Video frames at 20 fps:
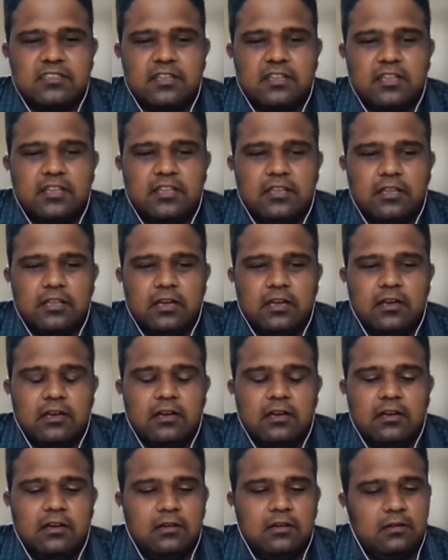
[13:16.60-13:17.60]

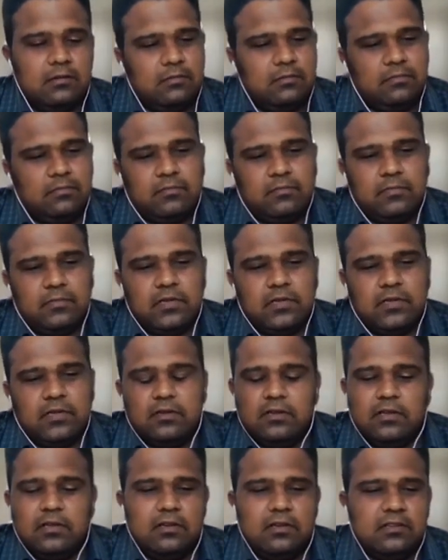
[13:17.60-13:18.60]
uh,
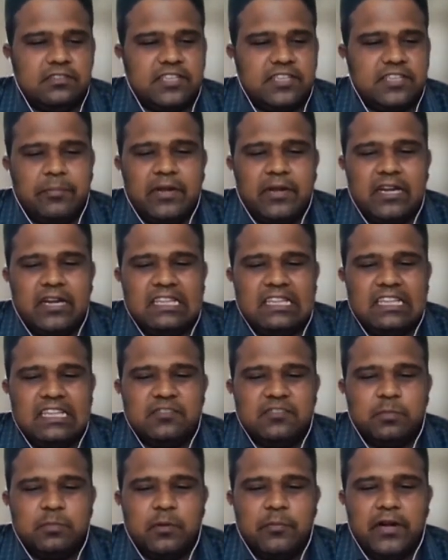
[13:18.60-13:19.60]
separate the
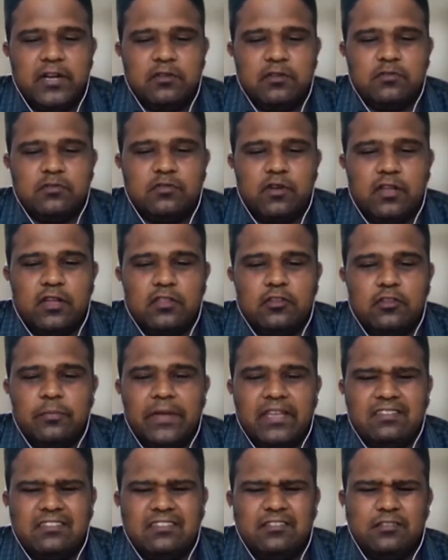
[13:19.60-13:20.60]
spermatozoa on the
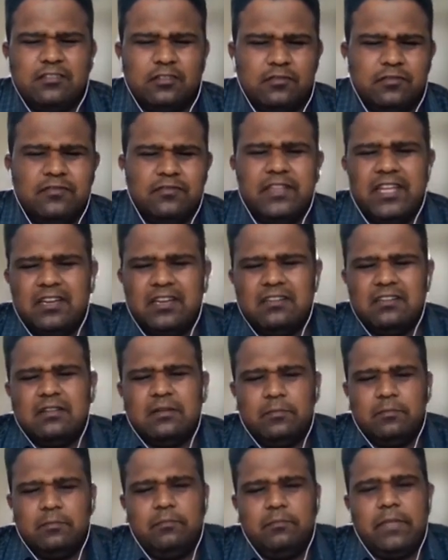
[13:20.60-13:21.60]
basis of their
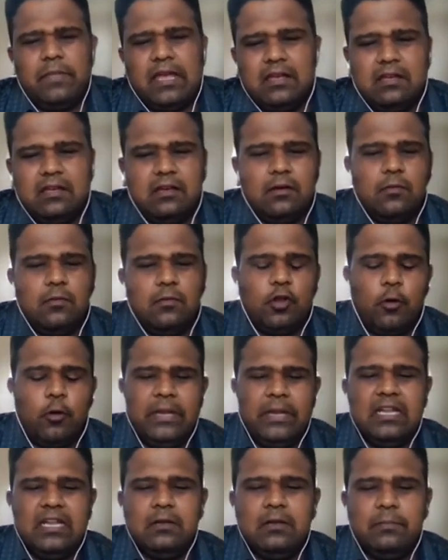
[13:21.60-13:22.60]

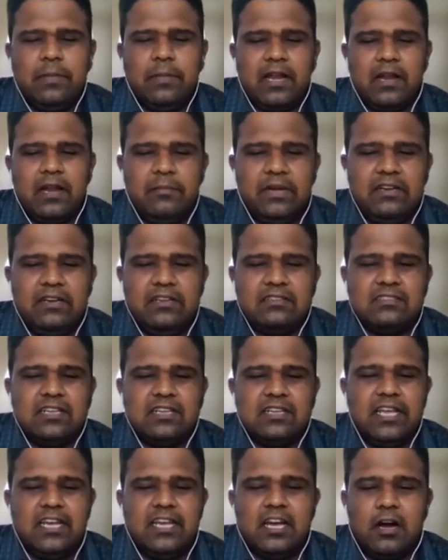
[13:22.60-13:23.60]
nominal parameters
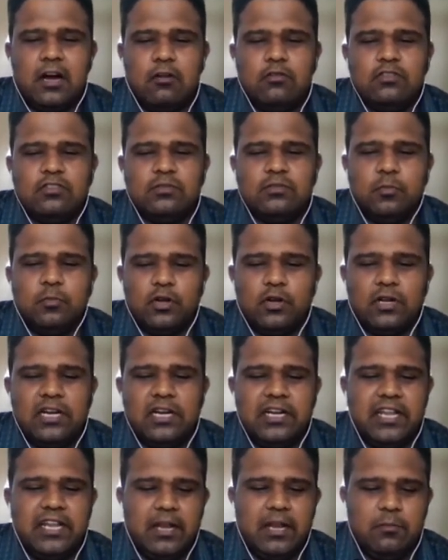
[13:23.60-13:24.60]
like counts,
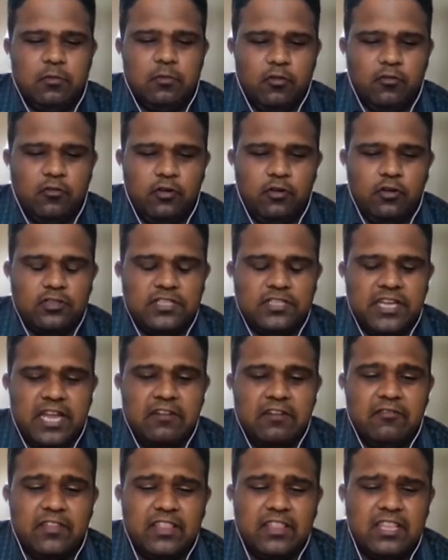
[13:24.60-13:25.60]
motility, and morphology, and
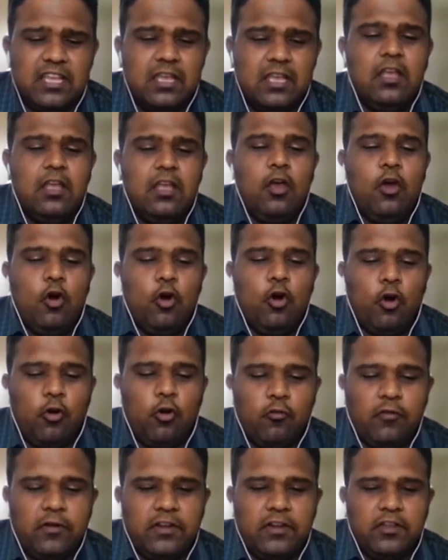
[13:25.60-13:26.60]
with the
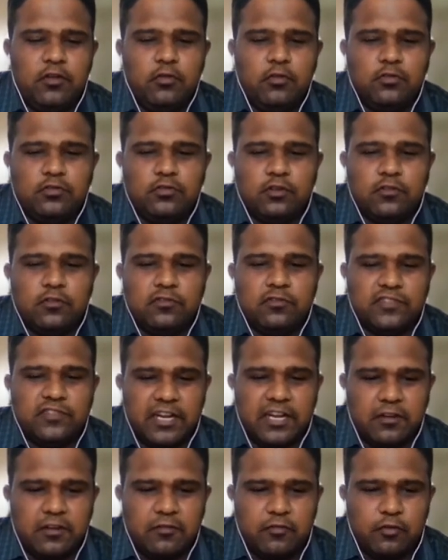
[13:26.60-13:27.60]
overuse of
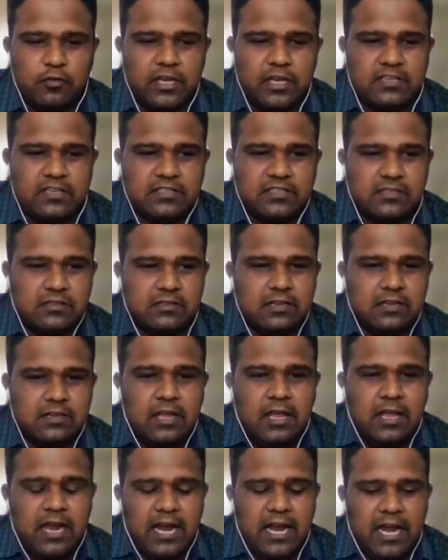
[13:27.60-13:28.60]
centrifugation.
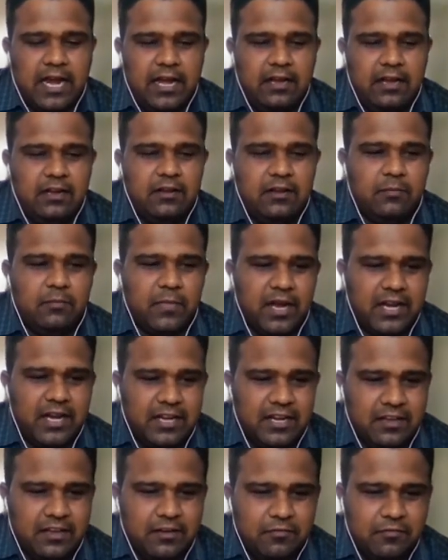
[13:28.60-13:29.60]
And my
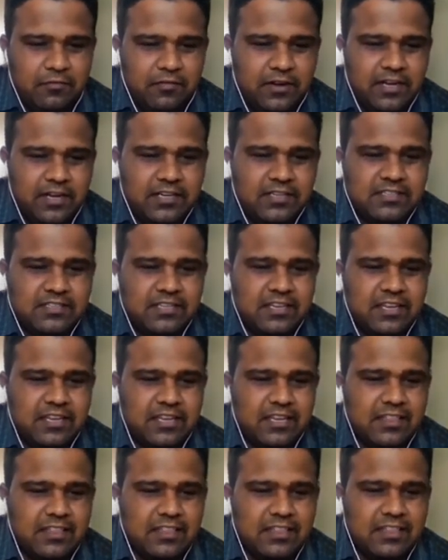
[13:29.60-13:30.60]
dear friend
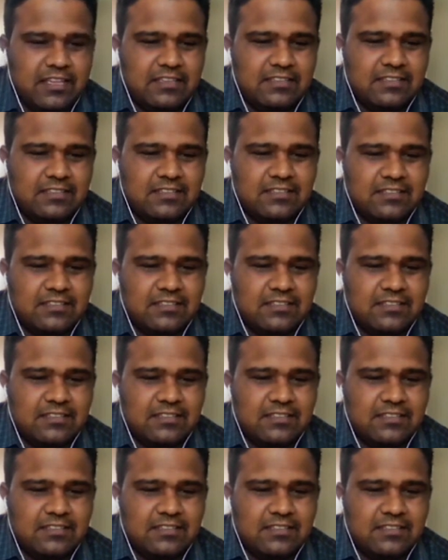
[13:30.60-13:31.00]
Sanketh, this